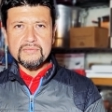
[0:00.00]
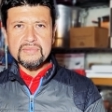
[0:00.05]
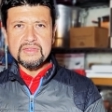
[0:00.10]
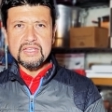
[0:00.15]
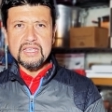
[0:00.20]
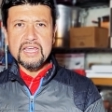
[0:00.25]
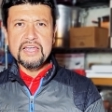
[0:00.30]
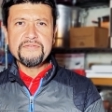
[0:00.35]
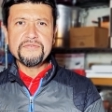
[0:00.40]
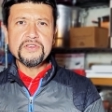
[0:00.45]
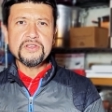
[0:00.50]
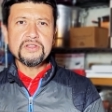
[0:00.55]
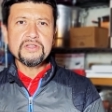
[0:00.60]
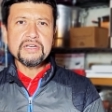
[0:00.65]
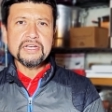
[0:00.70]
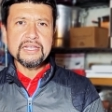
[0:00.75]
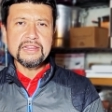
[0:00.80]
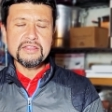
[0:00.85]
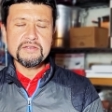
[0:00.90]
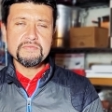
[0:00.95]
if you look
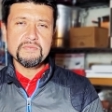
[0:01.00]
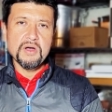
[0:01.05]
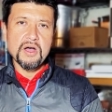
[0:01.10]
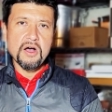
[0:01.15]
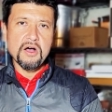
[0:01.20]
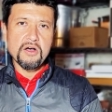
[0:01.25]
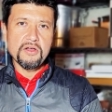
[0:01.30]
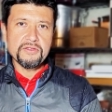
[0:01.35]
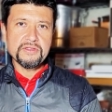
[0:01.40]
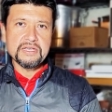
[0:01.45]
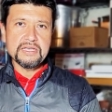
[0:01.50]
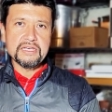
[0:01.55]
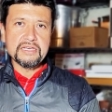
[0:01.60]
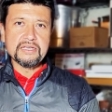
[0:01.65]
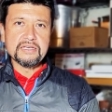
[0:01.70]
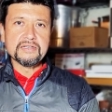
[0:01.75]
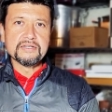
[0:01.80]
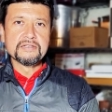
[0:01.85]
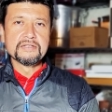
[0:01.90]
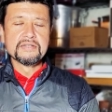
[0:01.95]
at them, all the,
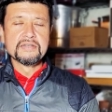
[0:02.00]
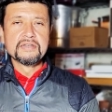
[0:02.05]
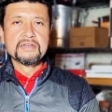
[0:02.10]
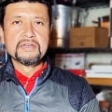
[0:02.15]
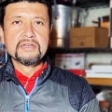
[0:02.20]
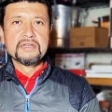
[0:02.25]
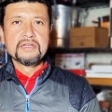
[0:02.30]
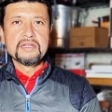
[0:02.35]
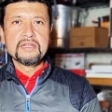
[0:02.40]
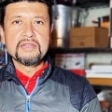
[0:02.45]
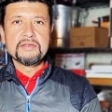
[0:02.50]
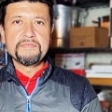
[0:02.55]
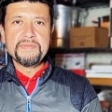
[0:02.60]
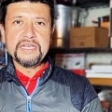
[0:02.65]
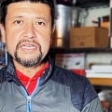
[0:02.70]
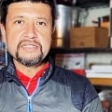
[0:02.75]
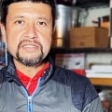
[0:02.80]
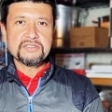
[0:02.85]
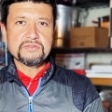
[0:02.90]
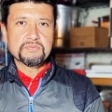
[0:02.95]
the
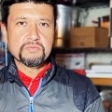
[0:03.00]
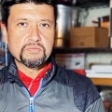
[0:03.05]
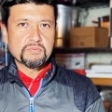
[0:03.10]
biggest